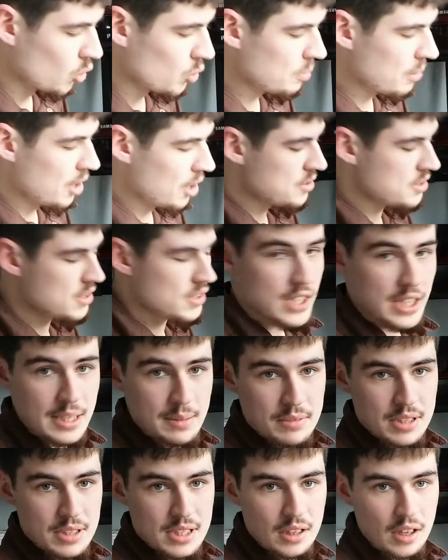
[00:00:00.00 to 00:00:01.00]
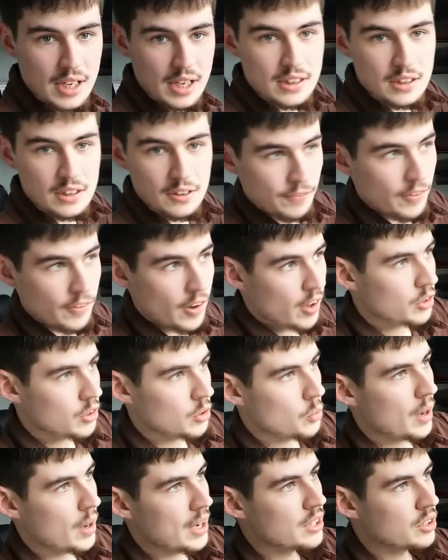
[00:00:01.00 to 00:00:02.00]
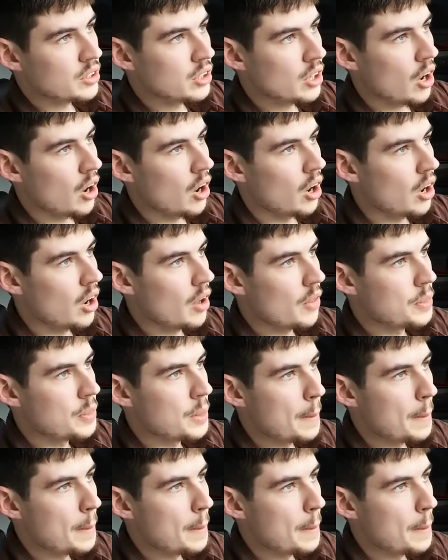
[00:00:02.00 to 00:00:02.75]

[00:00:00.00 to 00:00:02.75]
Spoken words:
almost seems like the further away you got,